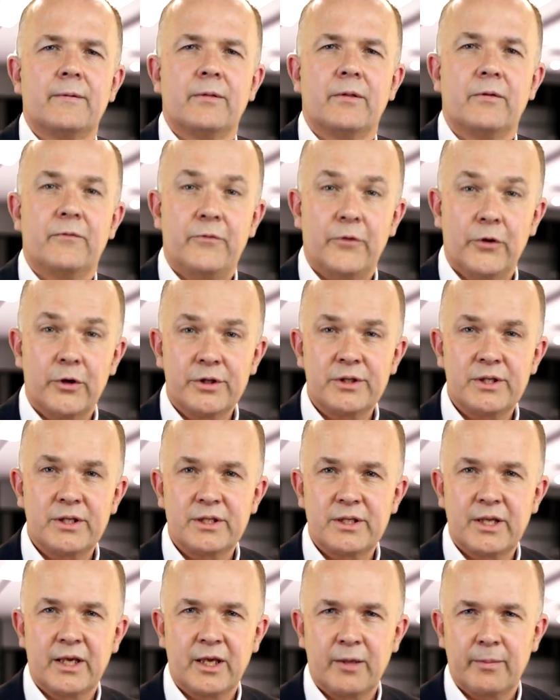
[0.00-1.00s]
The first
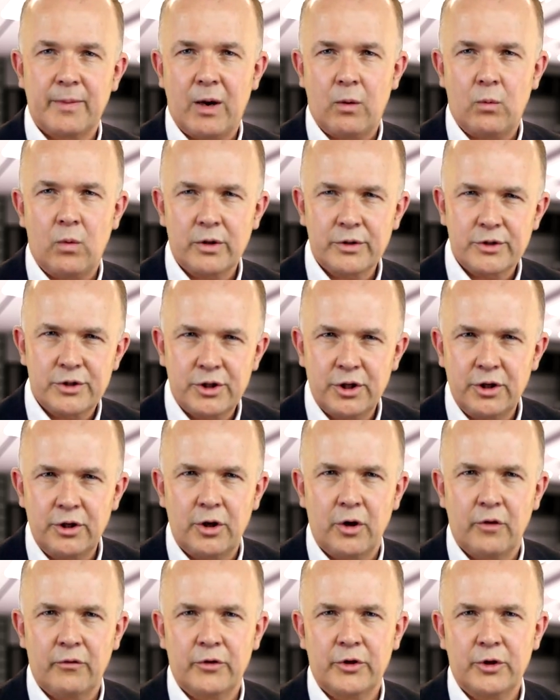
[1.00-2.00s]
is think about what
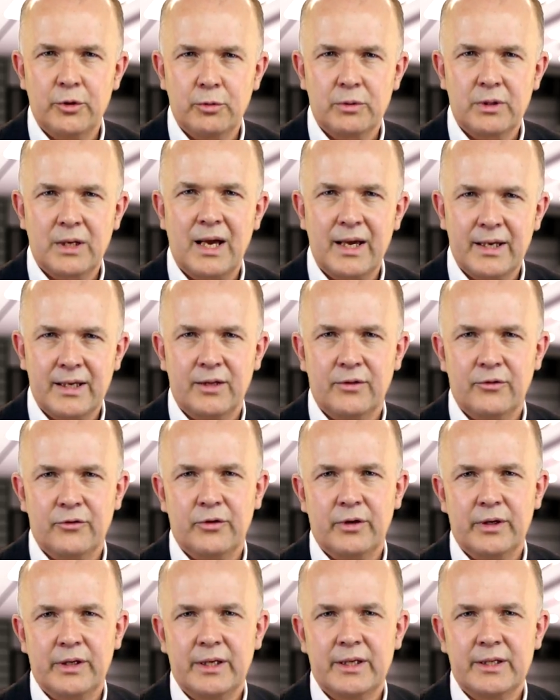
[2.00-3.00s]
turnover you would like in
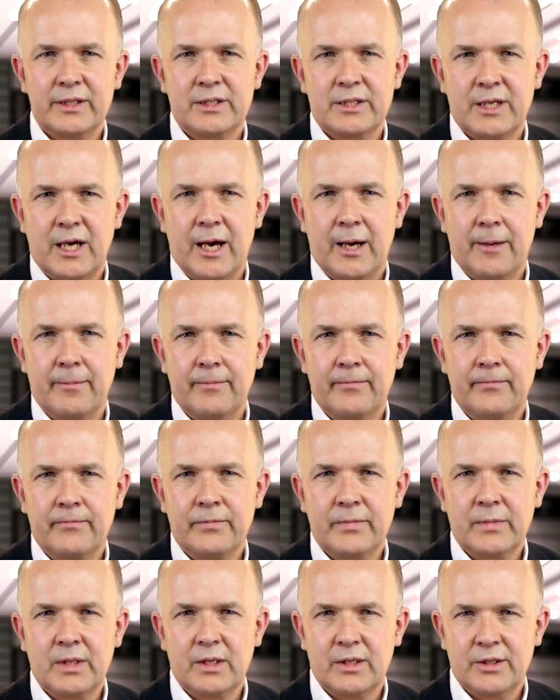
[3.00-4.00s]
3 years' time.
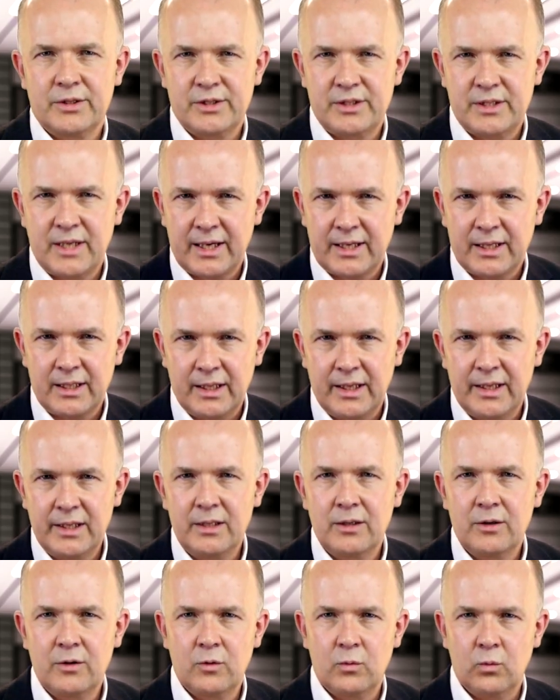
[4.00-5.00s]

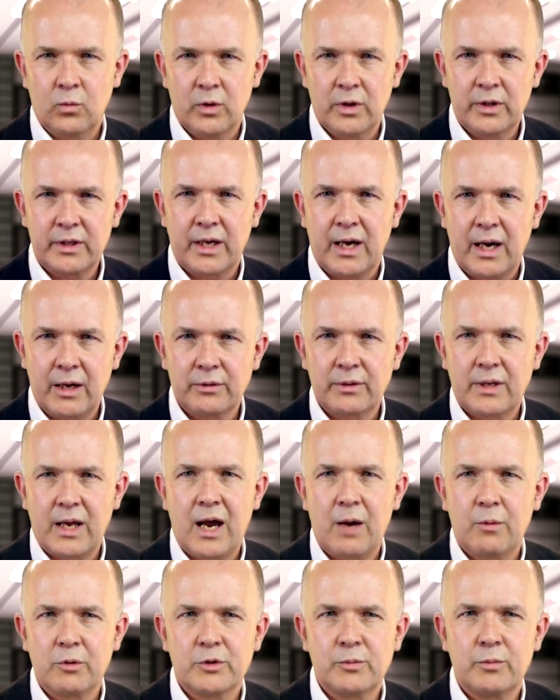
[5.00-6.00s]
Secondly, work out
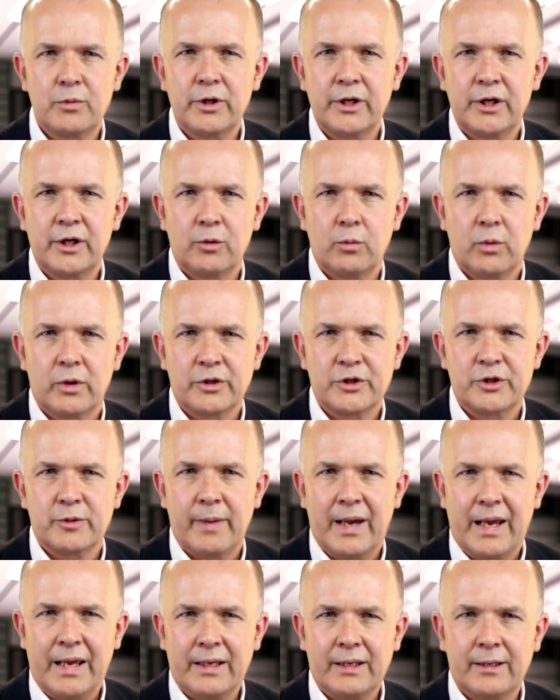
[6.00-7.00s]
how much money you want to
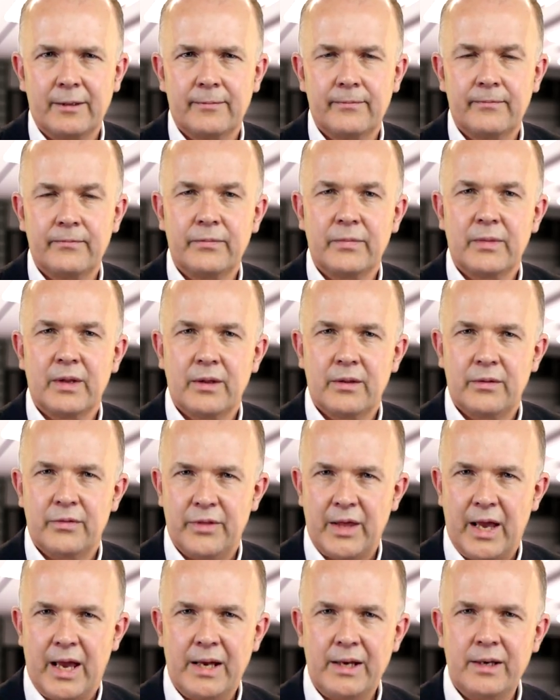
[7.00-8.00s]
make.
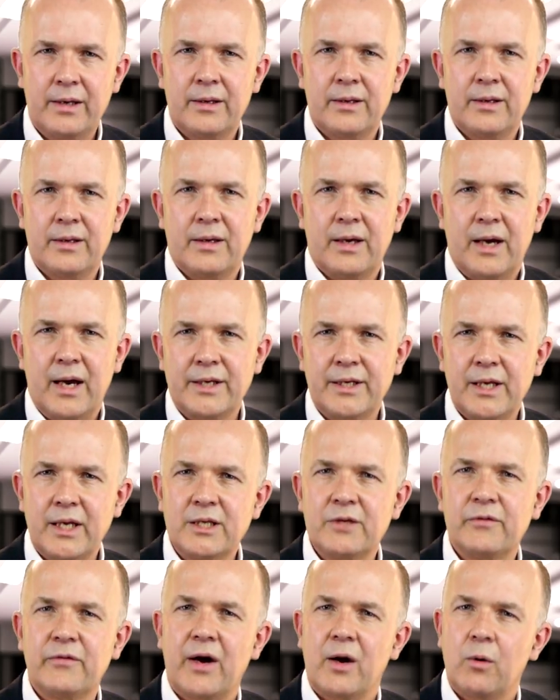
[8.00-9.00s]
Then,
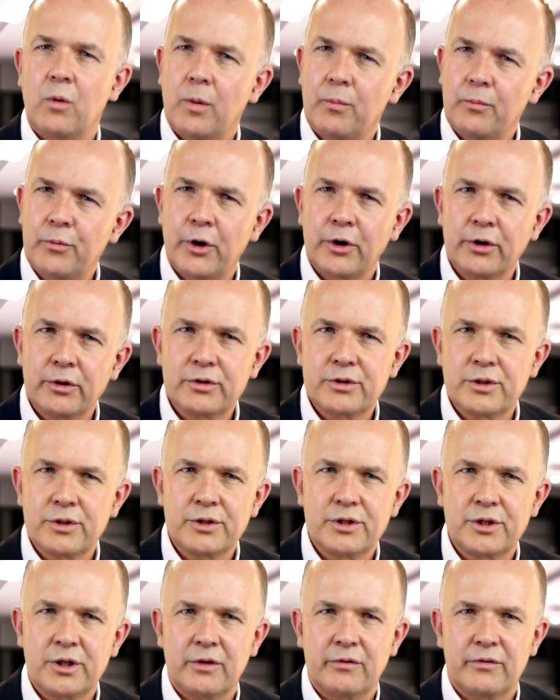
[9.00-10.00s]
identify what products
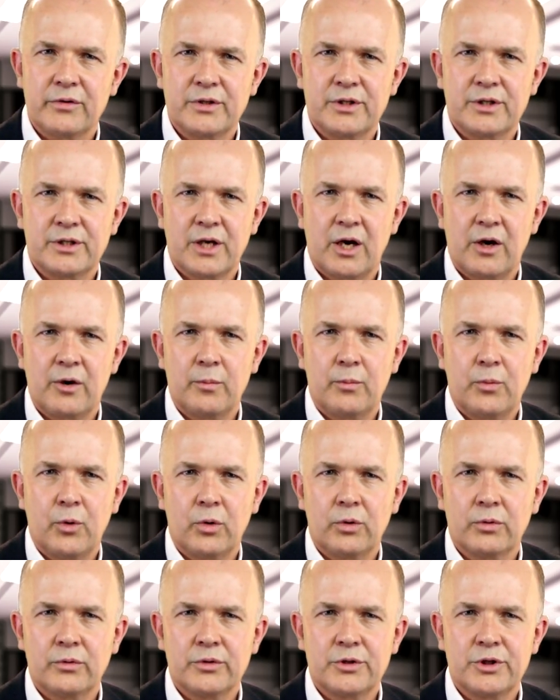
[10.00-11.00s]
or services are
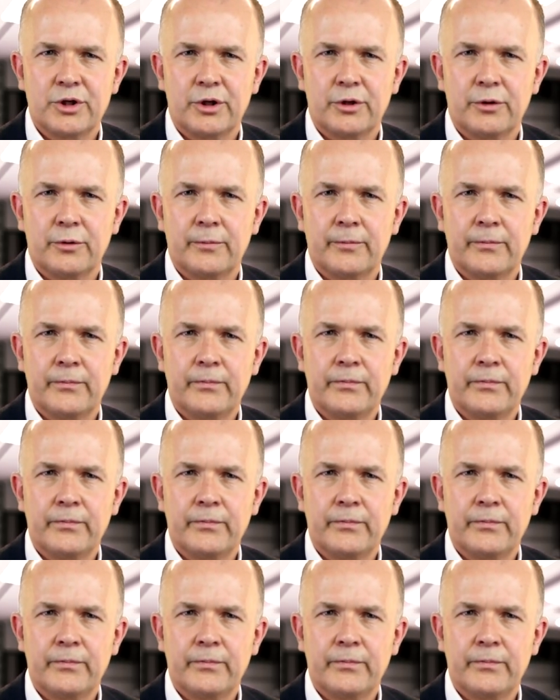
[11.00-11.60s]
important to you.